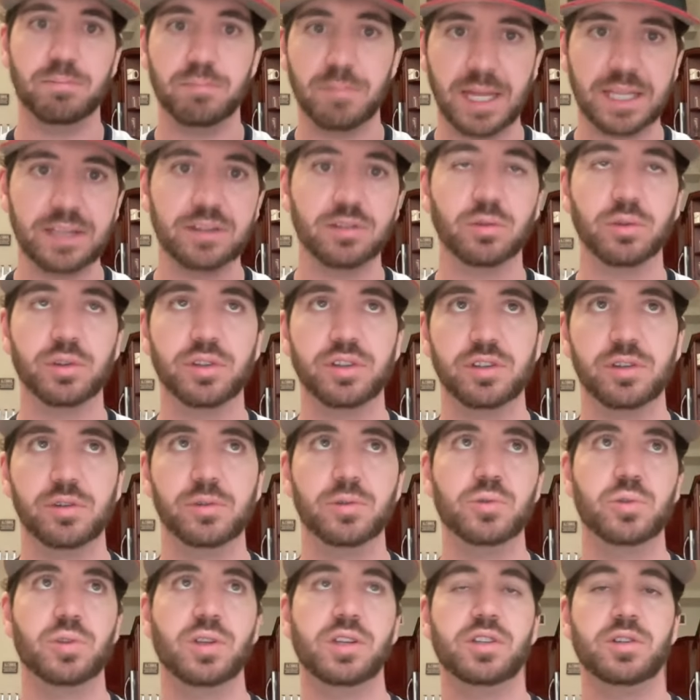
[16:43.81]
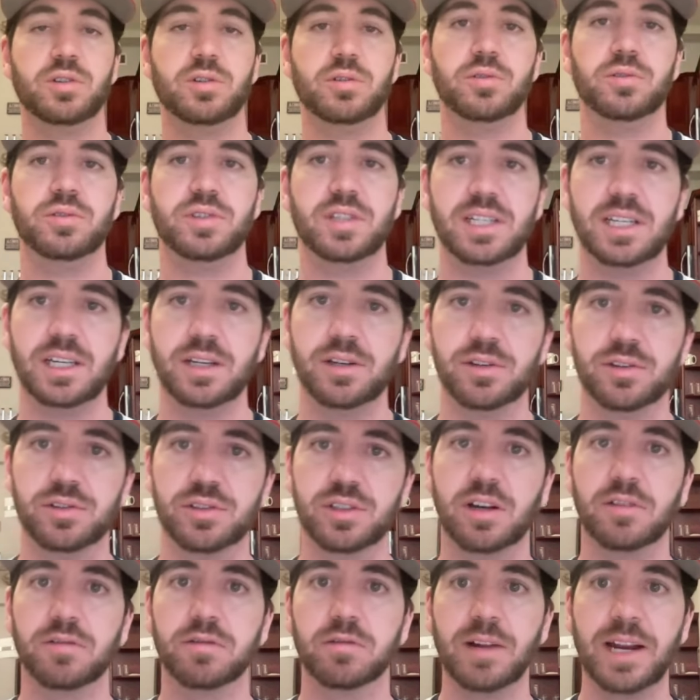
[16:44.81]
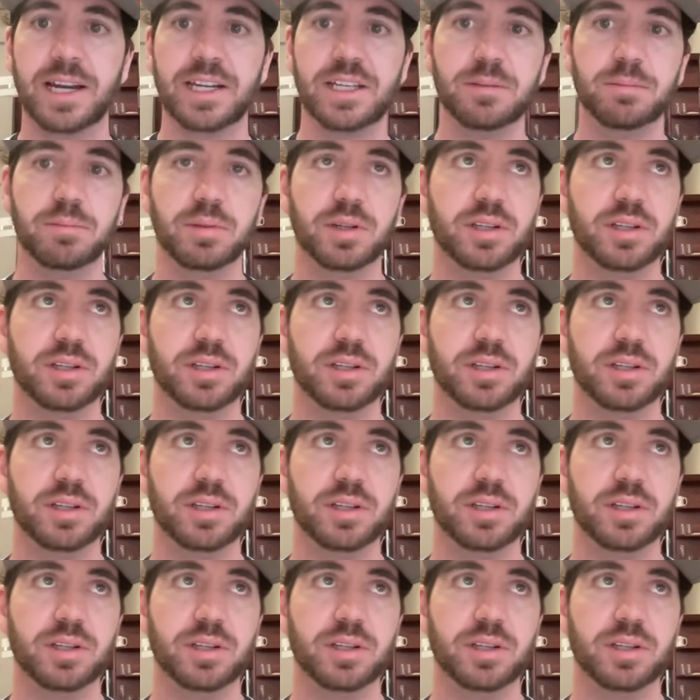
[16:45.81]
mental cues that you use to get yourself ready.